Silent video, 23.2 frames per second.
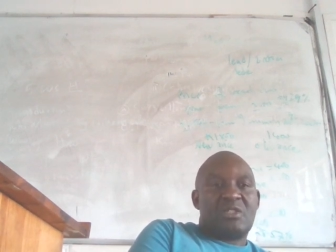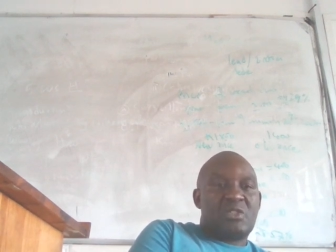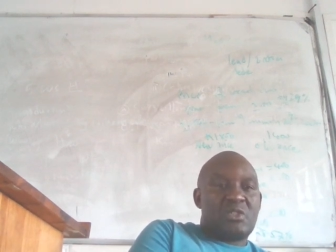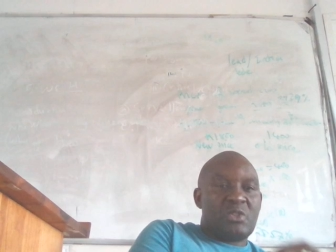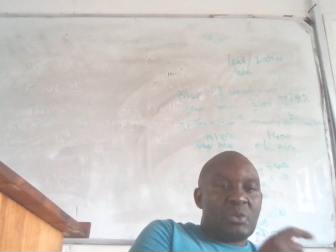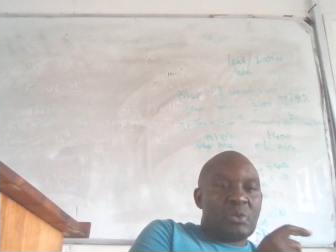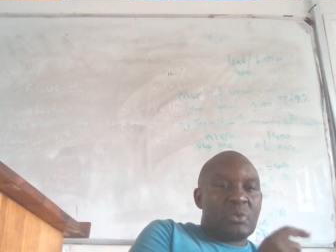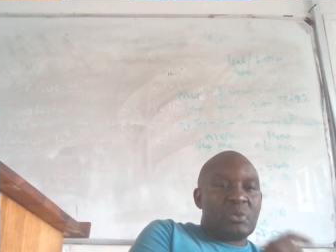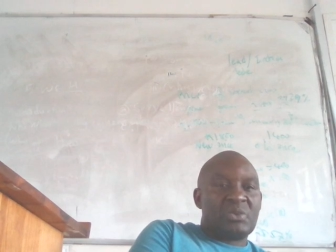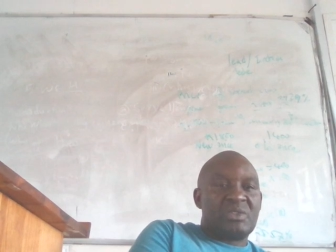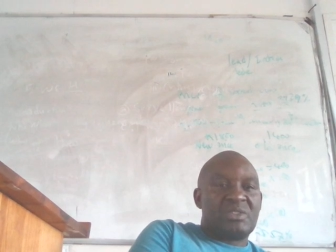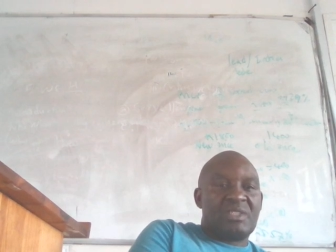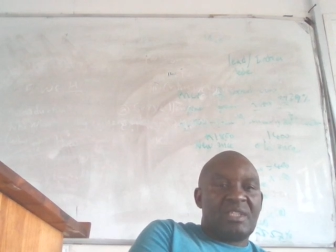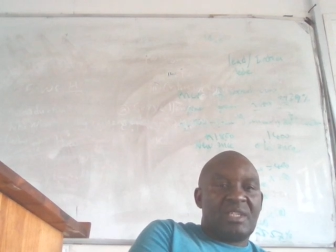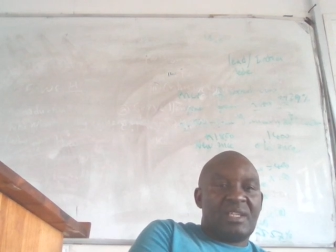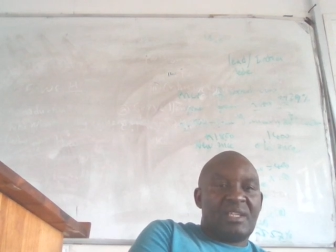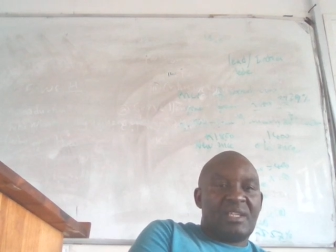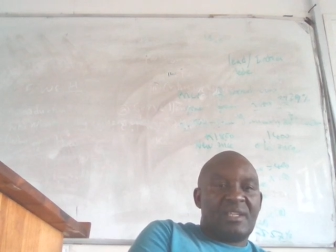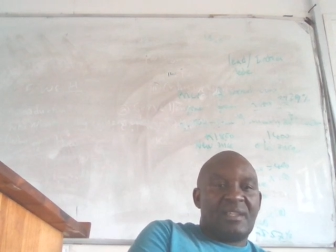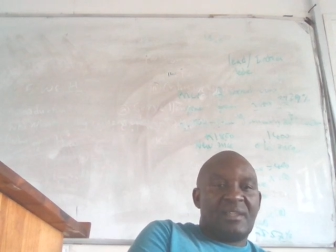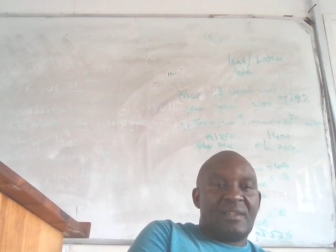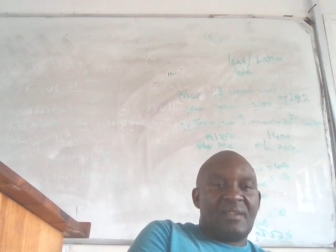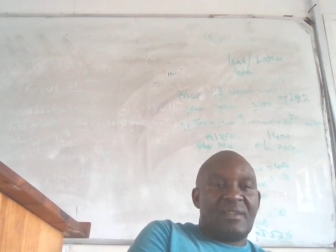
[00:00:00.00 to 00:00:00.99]

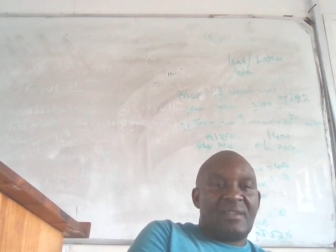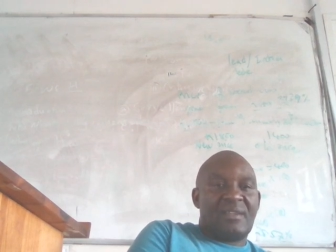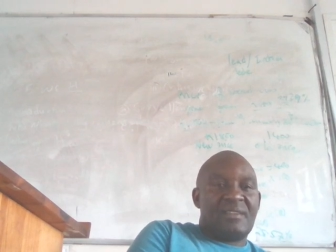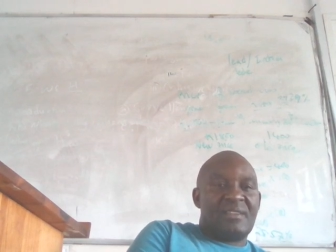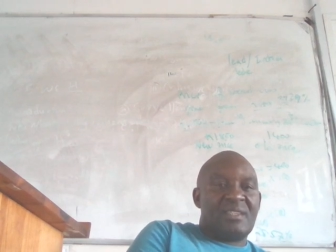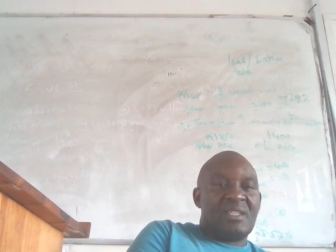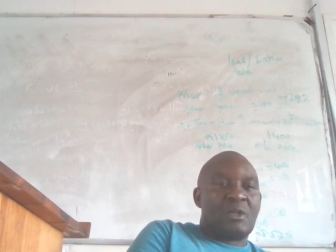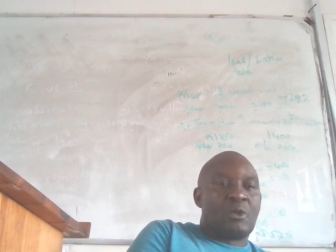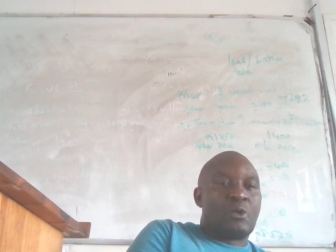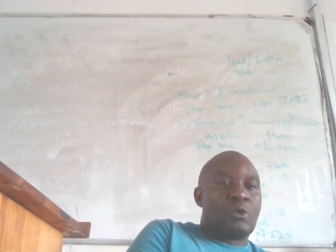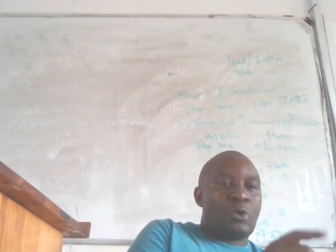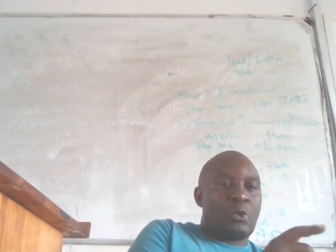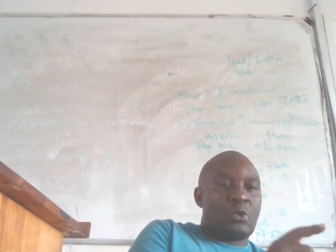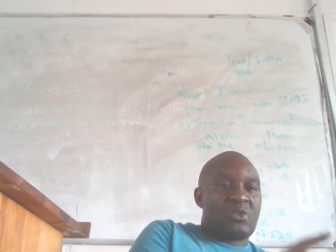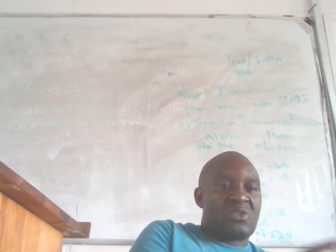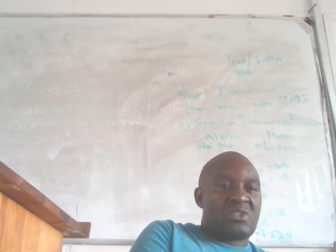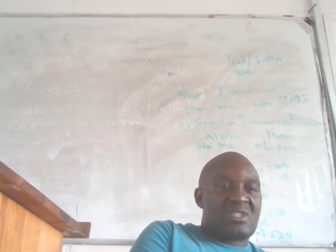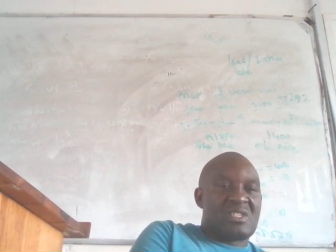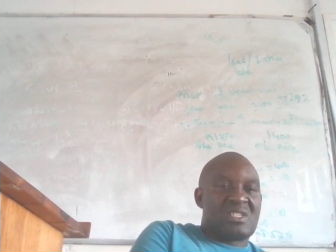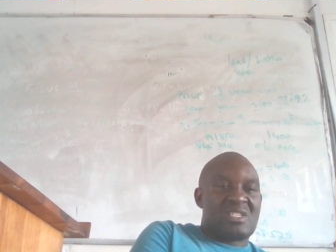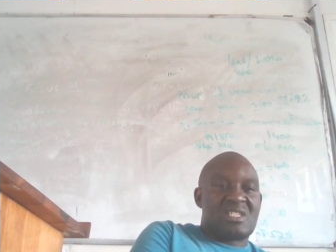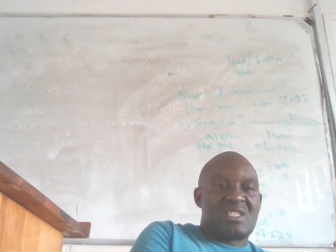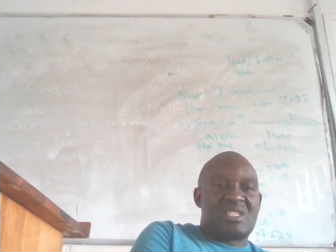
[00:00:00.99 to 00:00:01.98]
Tuesday, the
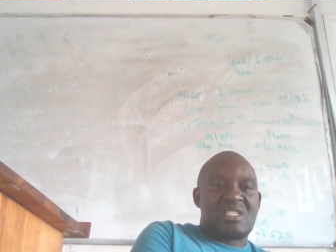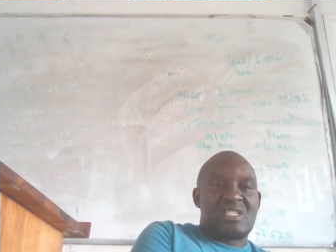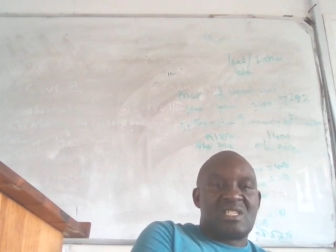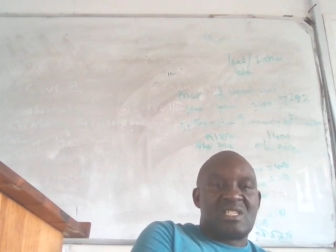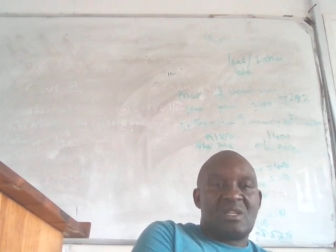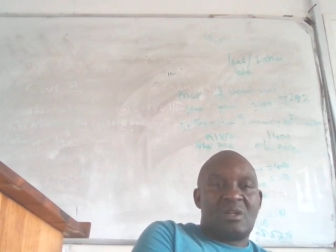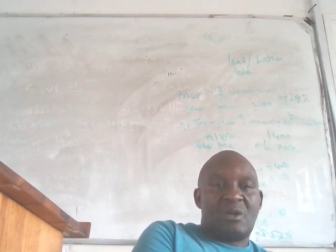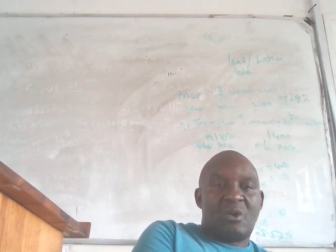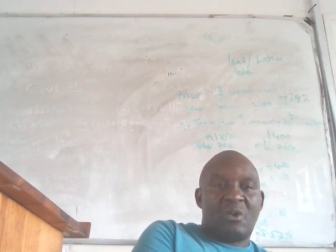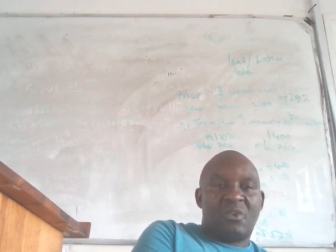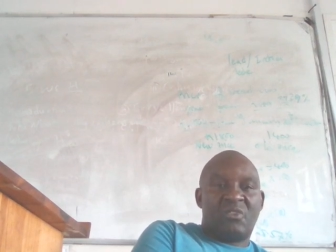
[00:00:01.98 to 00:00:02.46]
costs